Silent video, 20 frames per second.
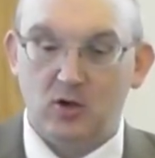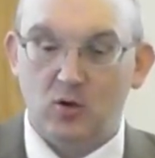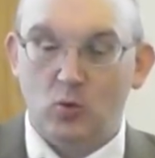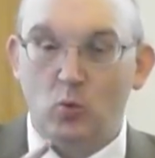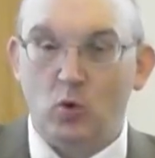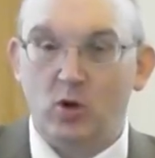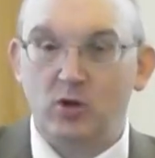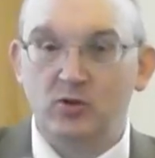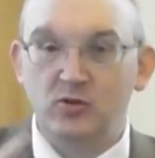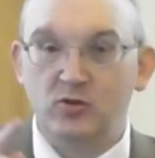
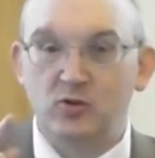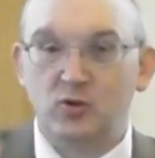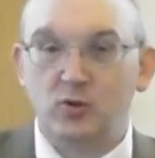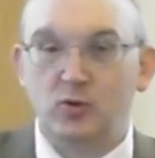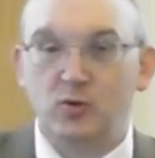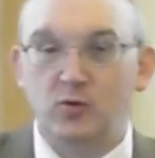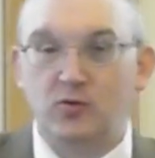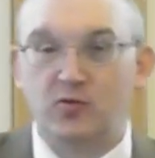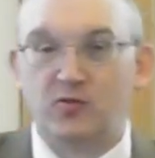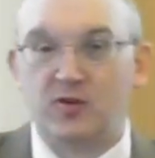1,
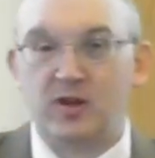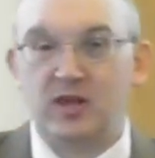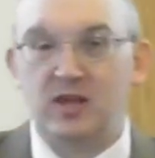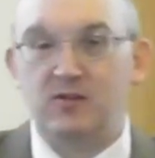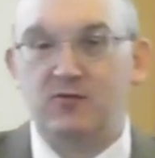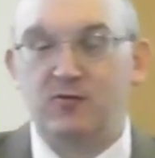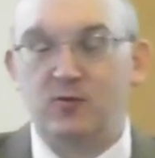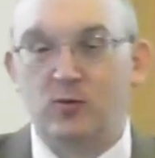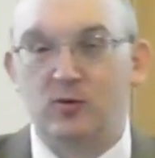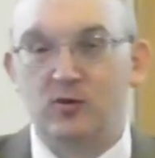2, 3,
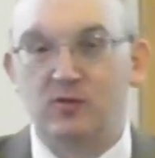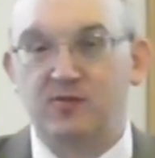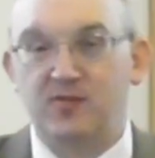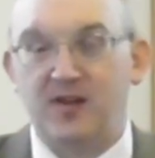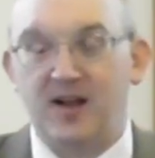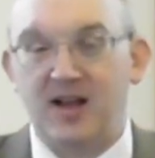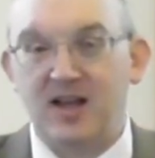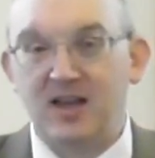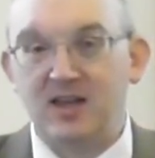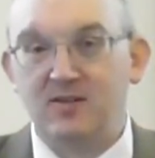4,
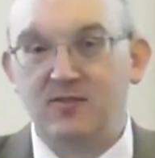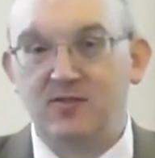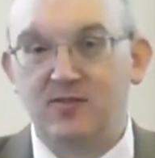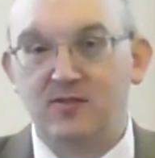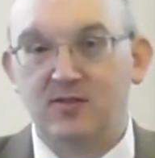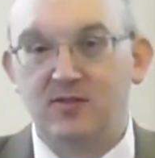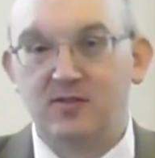5.